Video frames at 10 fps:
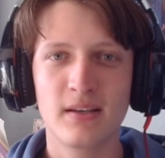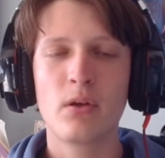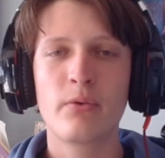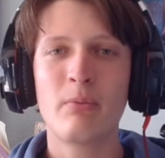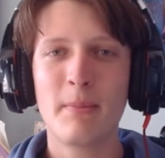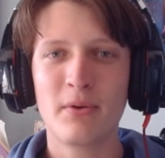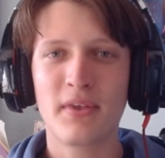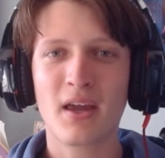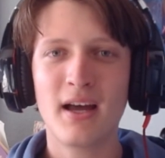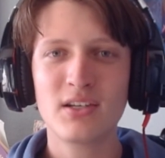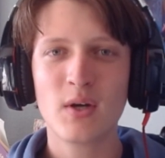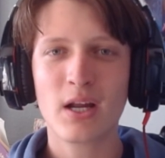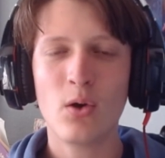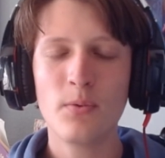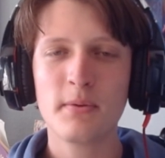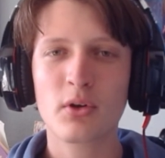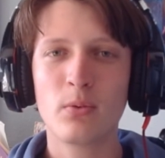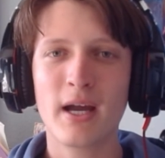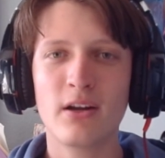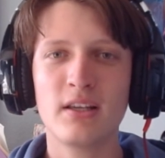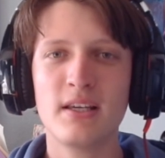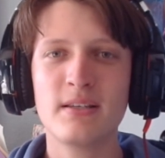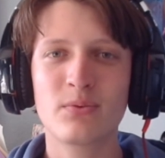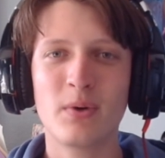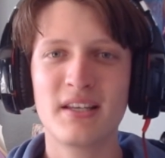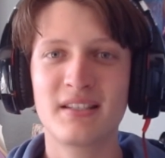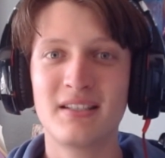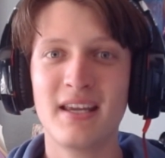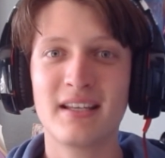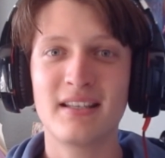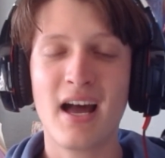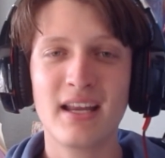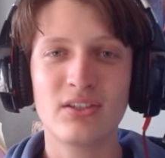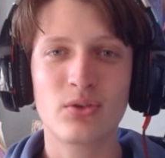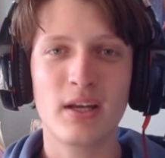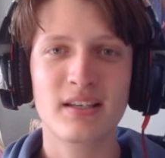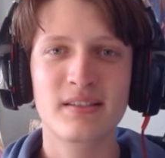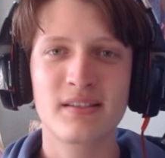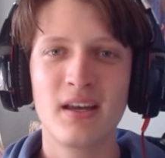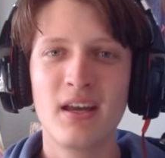Remember, the contract only required East-West to take 9 tricks,